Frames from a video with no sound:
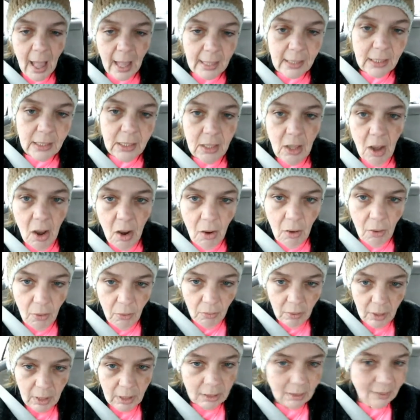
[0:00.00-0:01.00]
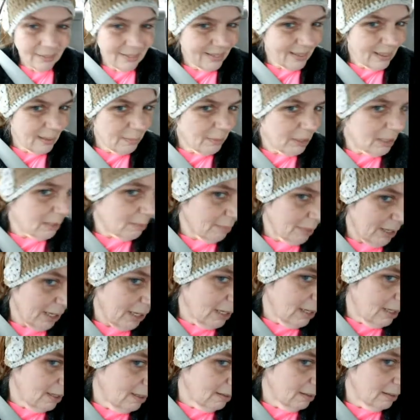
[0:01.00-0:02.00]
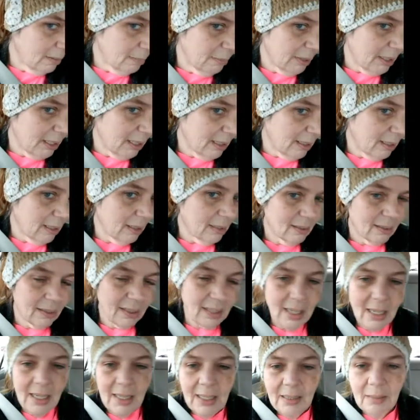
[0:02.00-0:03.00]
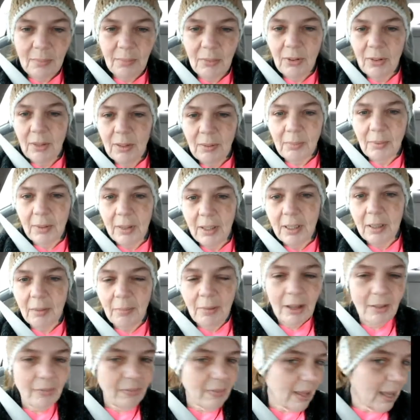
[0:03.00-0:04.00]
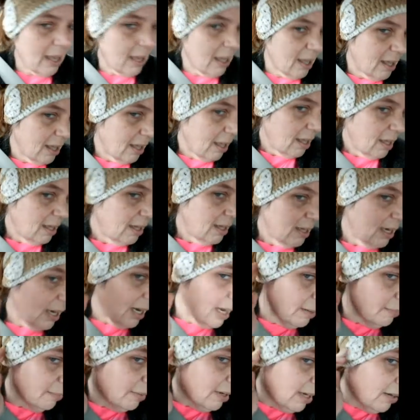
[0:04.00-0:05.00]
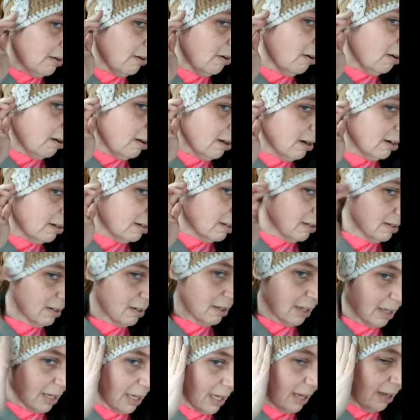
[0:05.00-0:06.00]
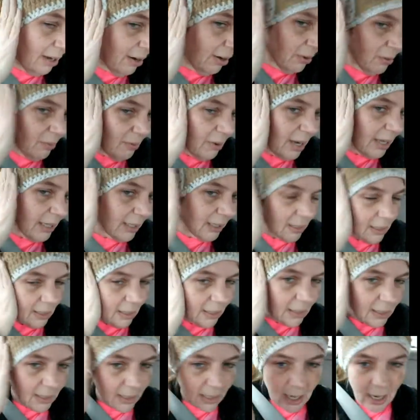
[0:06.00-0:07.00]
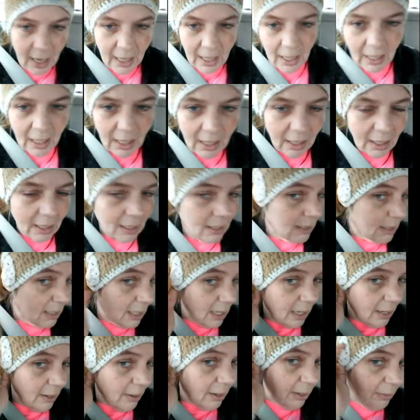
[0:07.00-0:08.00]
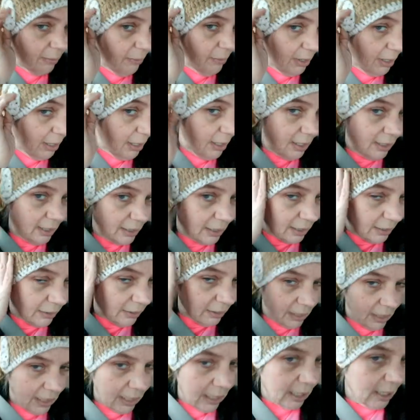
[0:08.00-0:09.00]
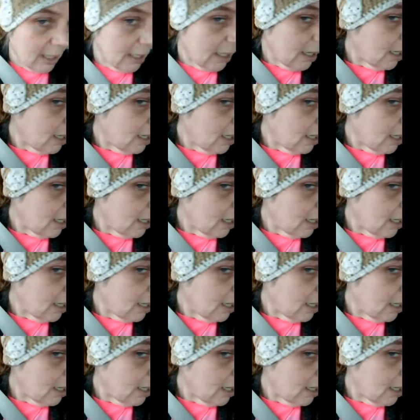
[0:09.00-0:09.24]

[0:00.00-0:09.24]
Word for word: so this makes my head look big yes I'm always worried about that I like my little heart I don't know why it's on the side I guess I, like, I wanted it there today